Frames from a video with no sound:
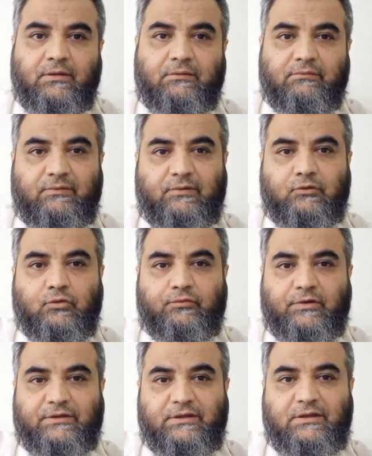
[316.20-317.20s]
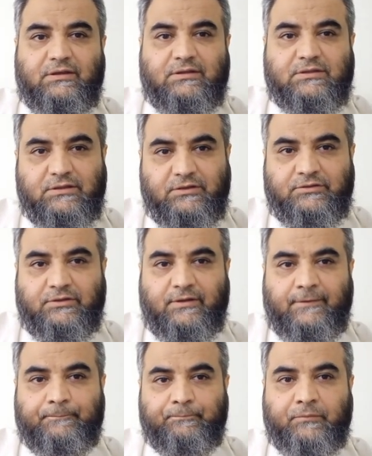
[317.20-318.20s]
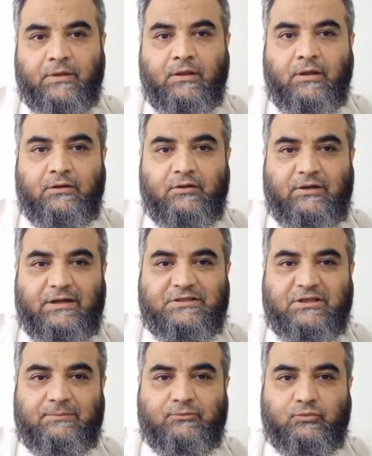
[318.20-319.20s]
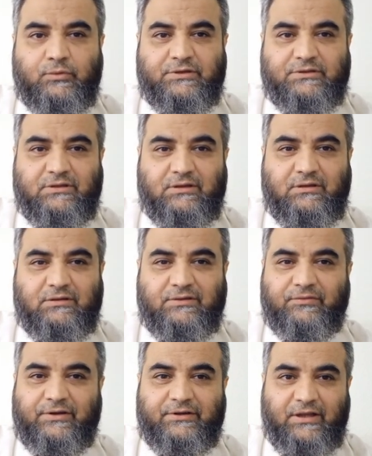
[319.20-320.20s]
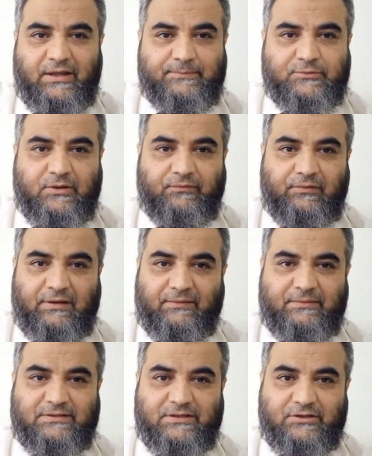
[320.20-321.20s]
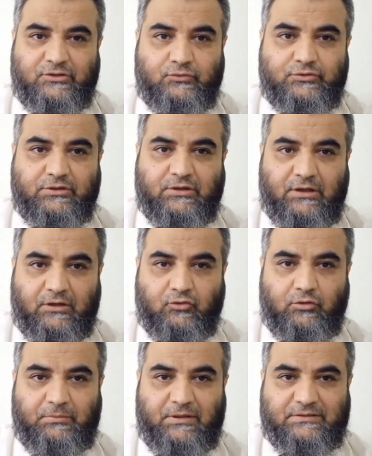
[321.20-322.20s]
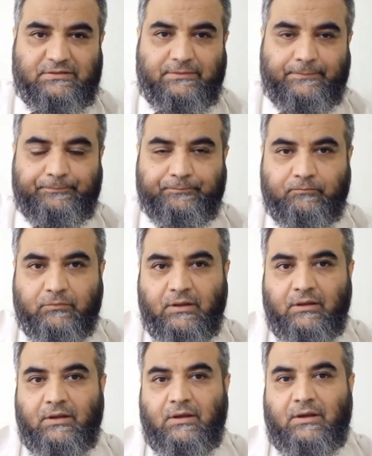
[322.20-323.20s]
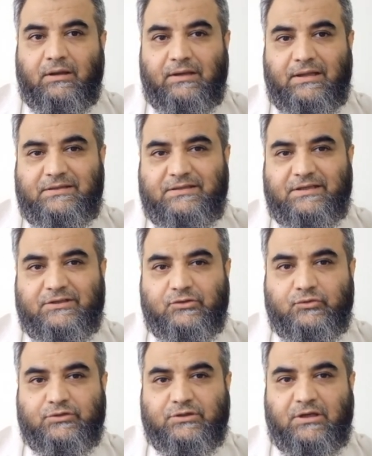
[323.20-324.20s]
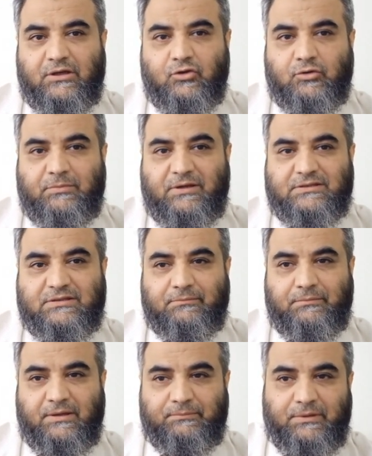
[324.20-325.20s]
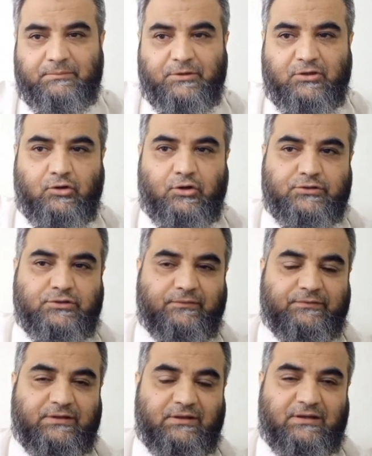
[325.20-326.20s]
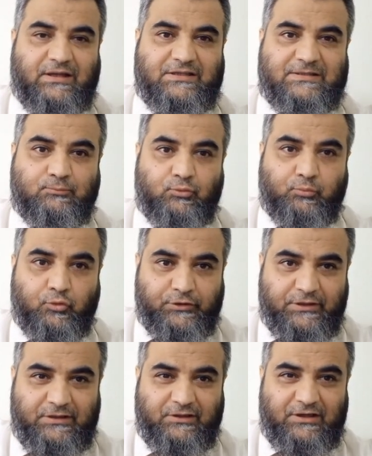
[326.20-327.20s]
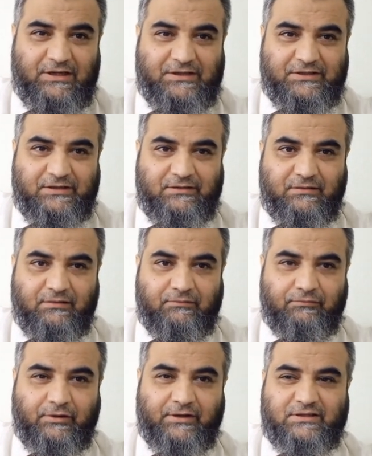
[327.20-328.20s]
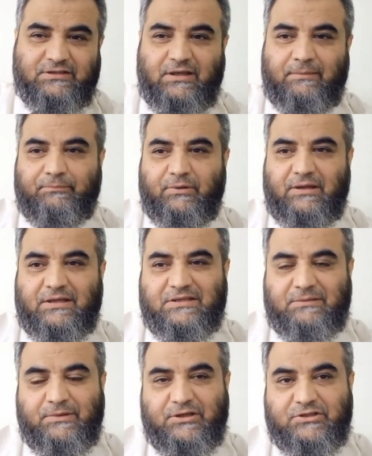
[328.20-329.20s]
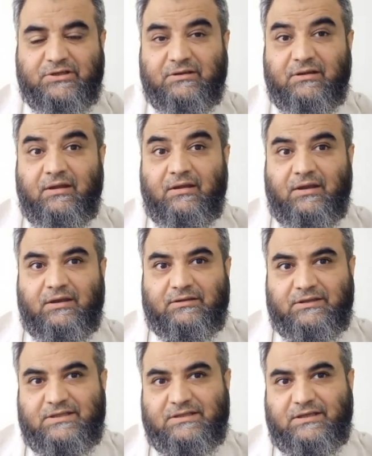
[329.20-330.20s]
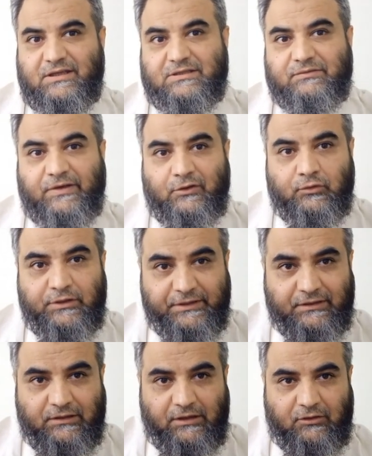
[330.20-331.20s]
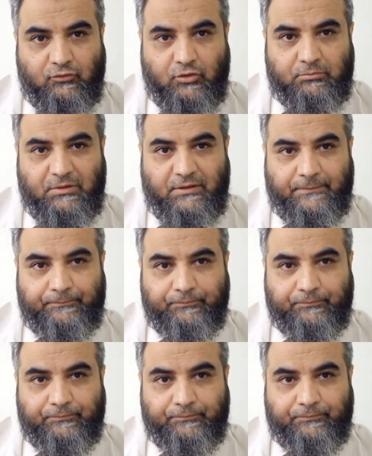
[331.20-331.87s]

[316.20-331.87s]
we will go for the surgery. Now let's come towards the different types of lens-induced glaucomas. Lens-induced glaucomas may be because of the lens protein related. For example, as I mentioned, this case, phacolytic glaucoma,